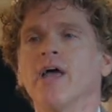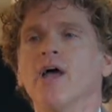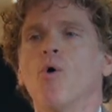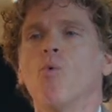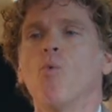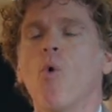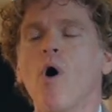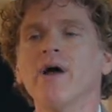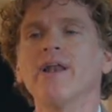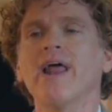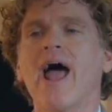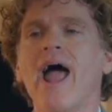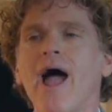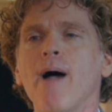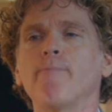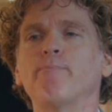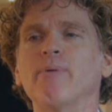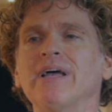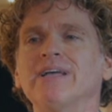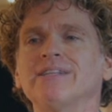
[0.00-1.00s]
What
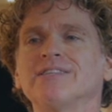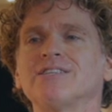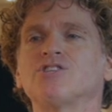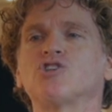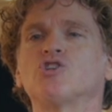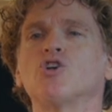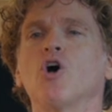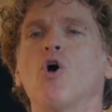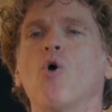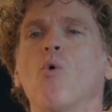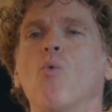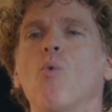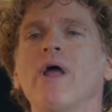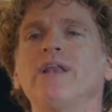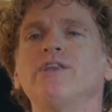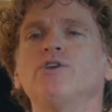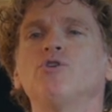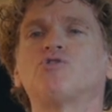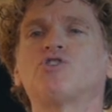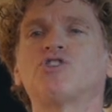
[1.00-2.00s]
happens
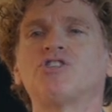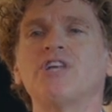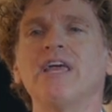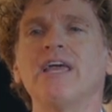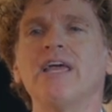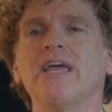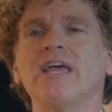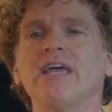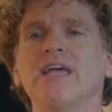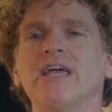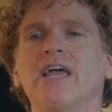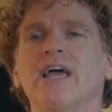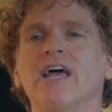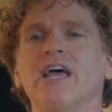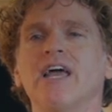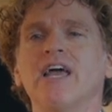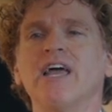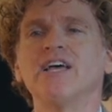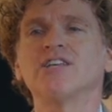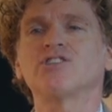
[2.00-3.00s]
when you see
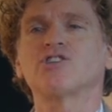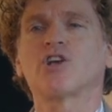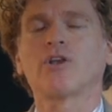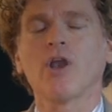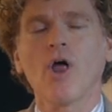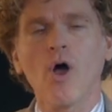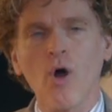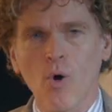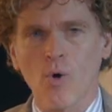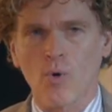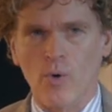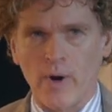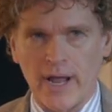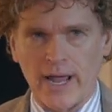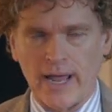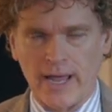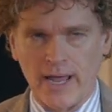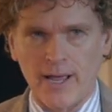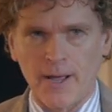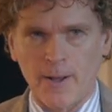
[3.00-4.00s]
his
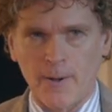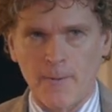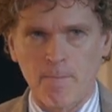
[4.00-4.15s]
glory?